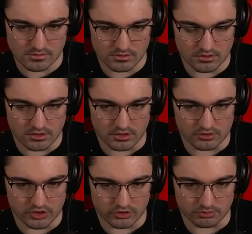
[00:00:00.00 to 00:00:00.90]
Alright,
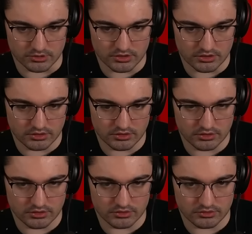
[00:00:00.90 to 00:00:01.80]
shelter,
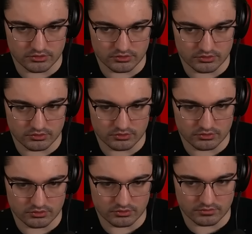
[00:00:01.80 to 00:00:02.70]

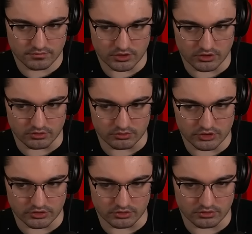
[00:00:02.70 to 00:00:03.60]
please. Frick you.
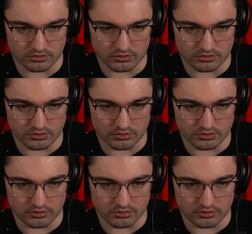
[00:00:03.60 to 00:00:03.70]
Shelter.